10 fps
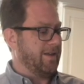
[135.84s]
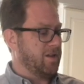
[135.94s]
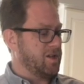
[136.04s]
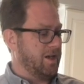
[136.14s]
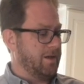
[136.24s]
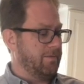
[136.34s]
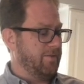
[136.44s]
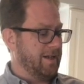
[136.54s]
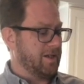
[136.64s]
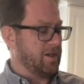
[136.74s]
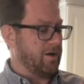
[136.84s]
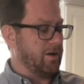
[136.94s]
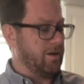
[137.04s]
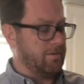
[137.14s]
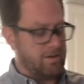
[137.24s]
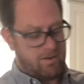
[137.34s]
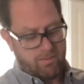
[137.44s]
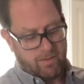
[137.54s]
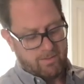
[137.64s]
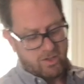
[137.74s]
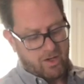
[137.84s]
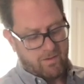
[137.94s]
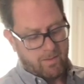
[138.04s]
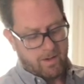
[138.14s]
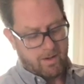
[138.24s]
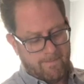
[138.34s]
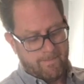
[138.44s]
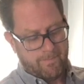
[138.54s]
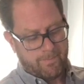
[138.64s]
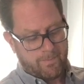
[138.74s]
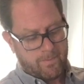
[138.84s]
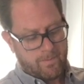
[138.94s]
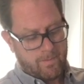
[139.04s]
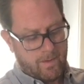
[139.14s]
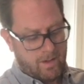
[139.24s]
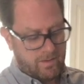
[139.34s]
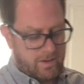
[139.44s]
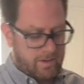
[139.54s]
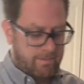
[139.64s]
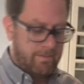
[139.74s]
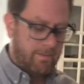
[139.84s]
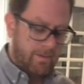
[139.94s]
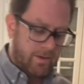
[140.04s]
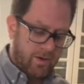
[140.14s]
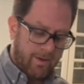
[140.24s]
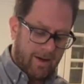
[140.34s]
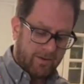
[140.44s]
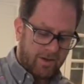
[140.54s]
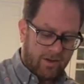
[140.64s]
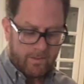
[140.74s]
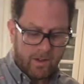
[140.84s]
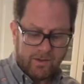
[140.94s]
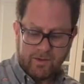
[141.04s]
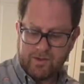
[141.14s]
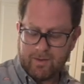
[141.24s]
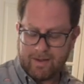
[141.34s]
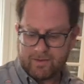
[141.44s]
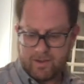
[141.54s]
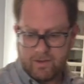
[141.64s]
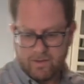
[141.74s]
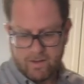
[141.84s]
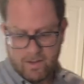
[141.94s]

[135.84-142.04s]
of the Sun, Phoenix area. It's pretty much everywhere. There's a good 2 ounces.